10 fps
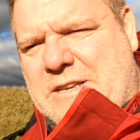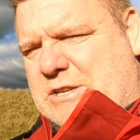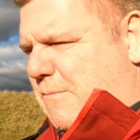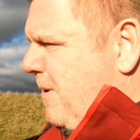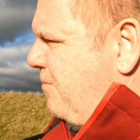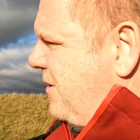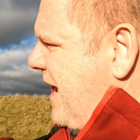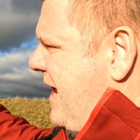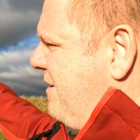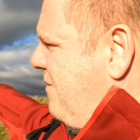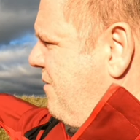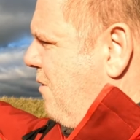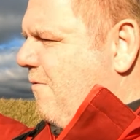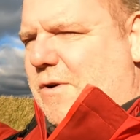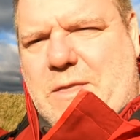stop people getting
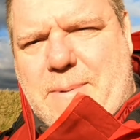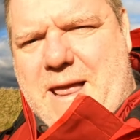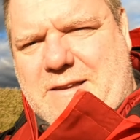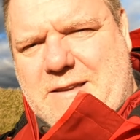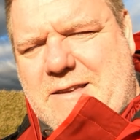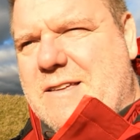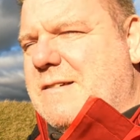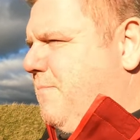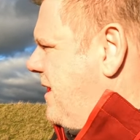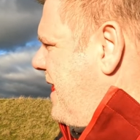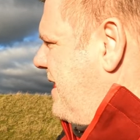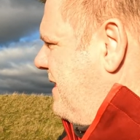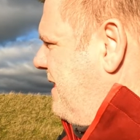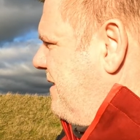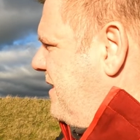over the bank. But
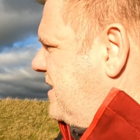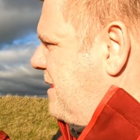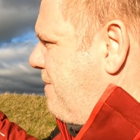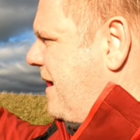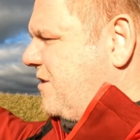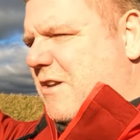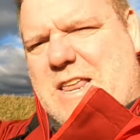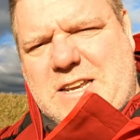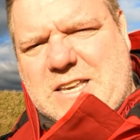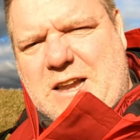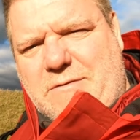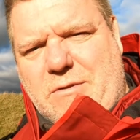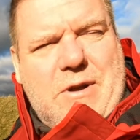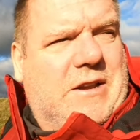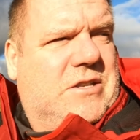here, it's the bank's on the inside
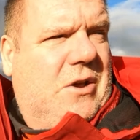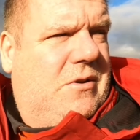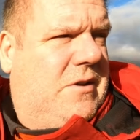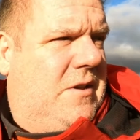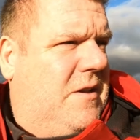of the ring, so